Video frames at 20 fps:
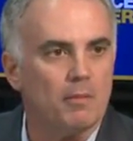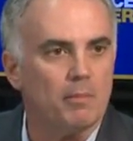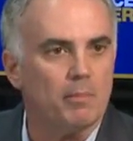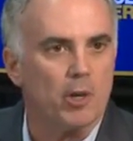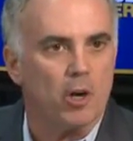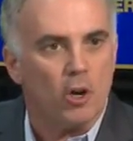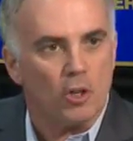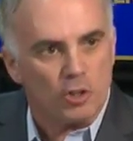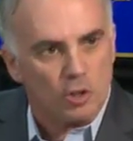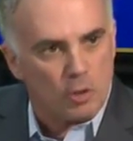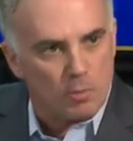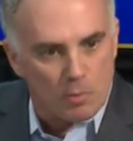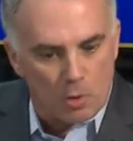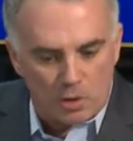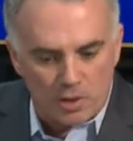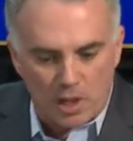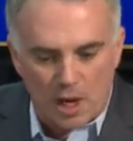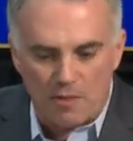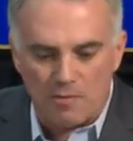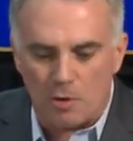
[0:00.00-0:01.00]
but also
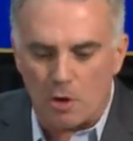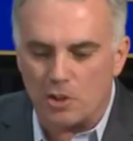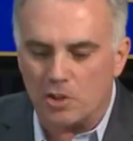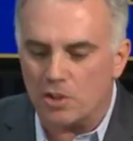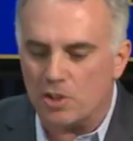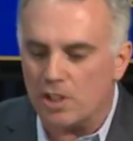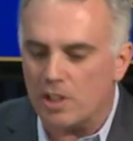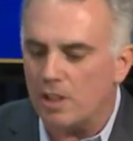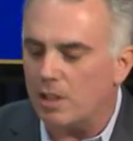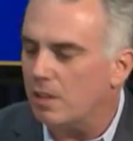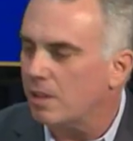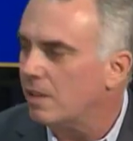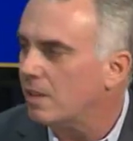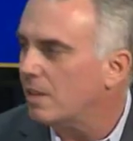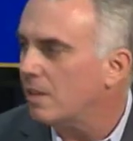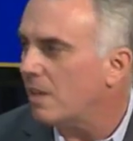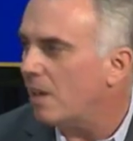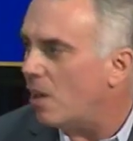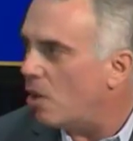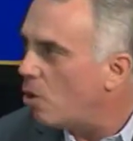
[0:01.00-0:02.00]
more diversity,
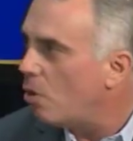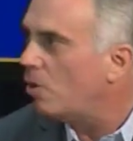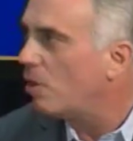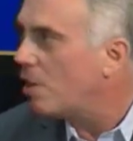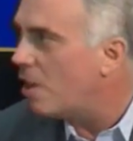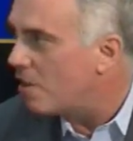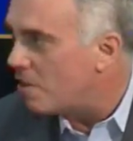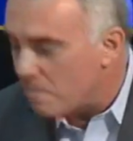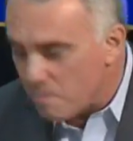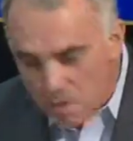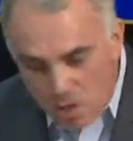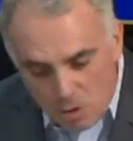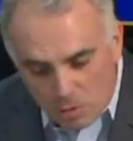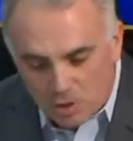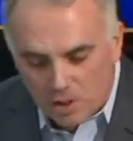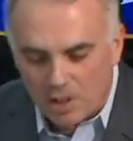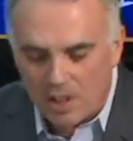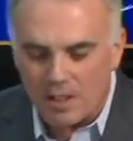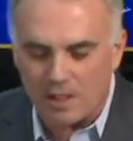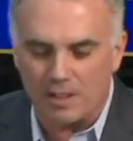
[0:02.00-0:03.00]
a whole lot of
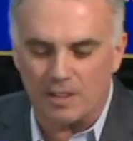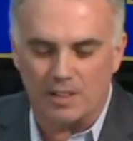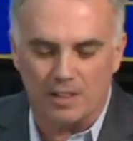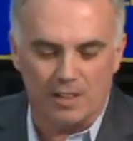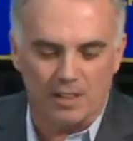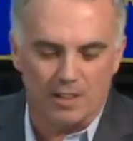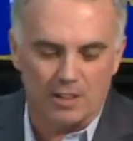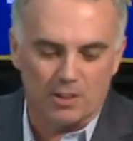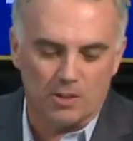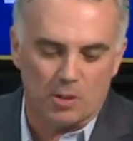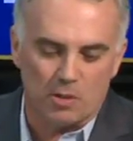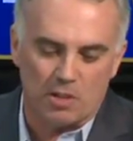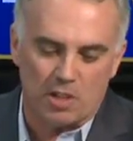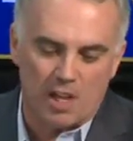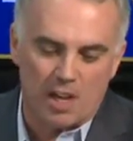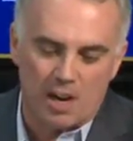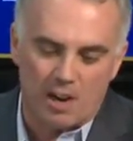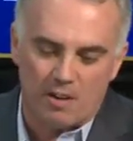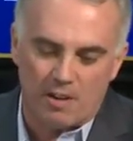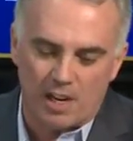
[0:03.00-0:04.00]
music to
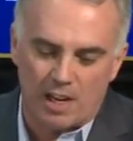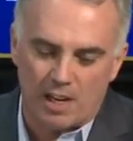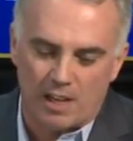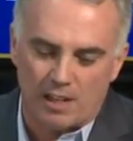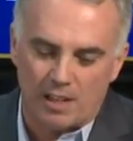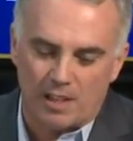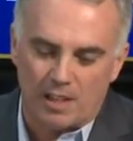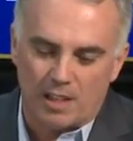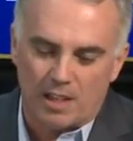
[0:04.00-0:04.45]
the area,